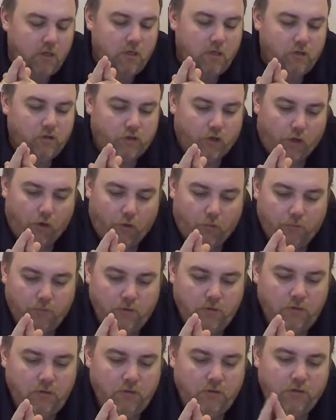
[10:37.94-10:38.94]
So
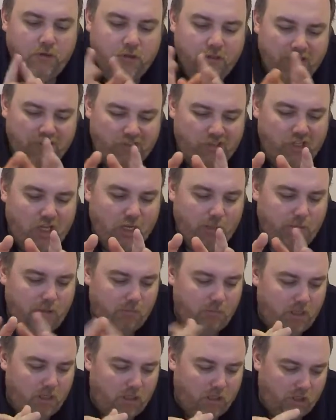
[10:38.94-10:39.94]
the setup
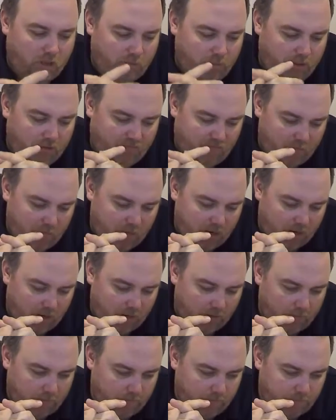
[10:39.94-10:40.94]
can be a little bit of a
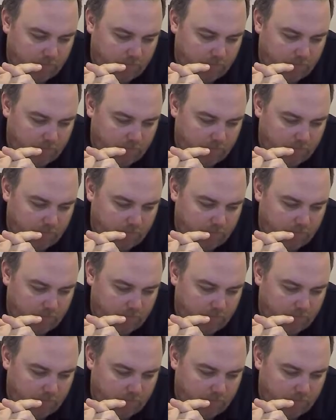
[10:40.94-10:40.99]
bear.